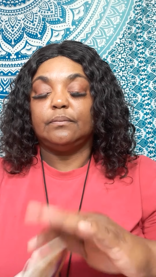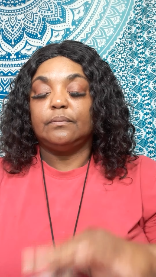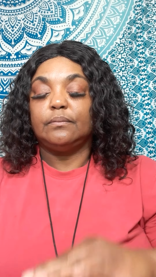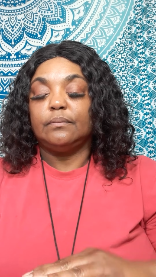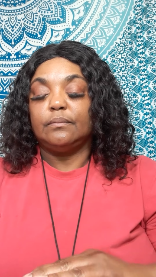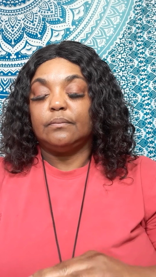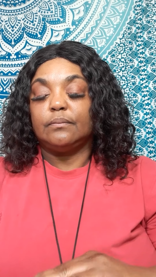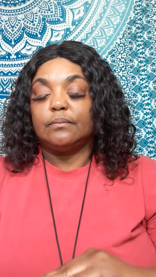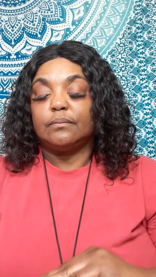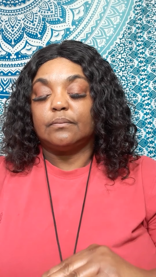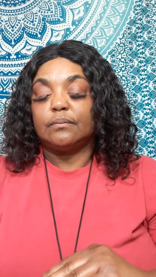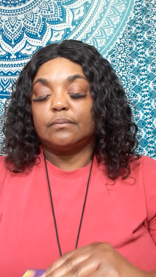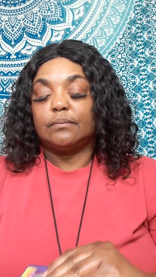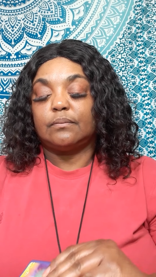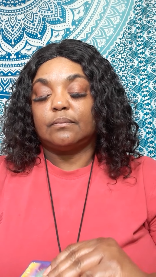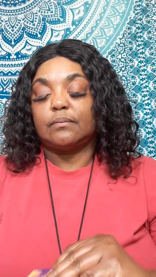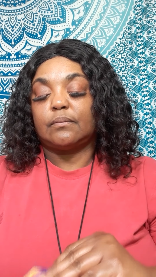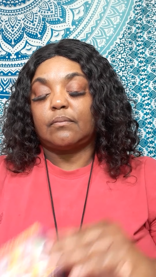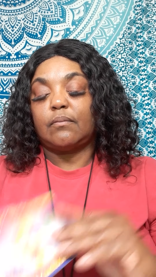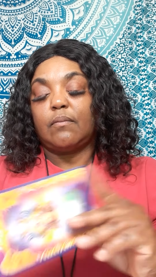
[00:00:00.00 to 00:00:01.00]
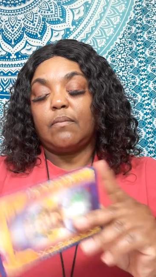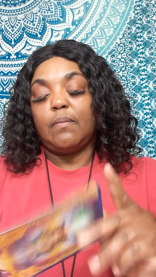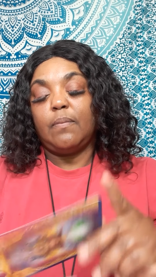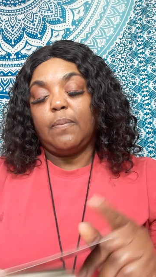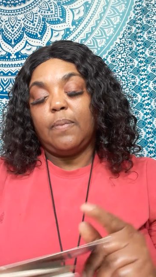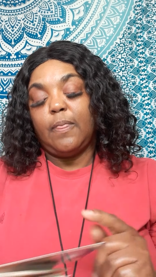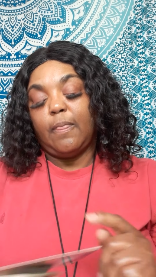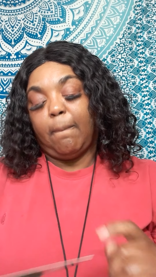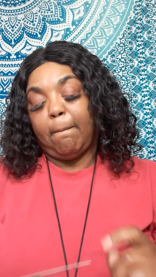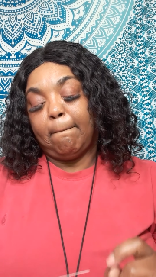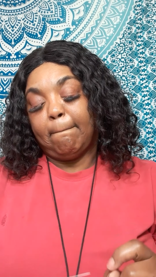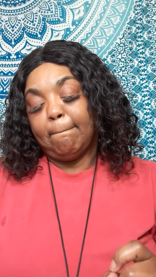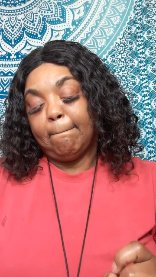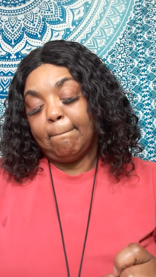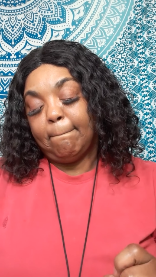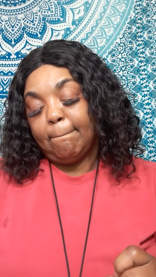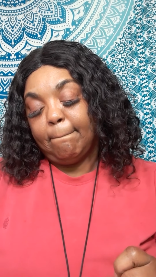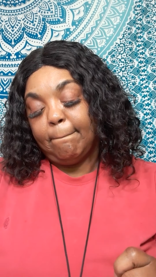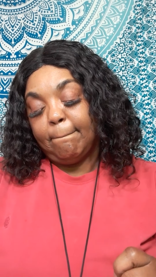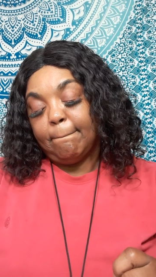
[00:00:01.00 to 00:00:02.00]

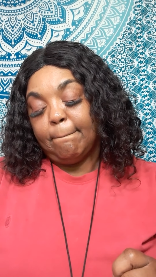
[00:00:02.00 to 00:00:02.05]
Nothing is said.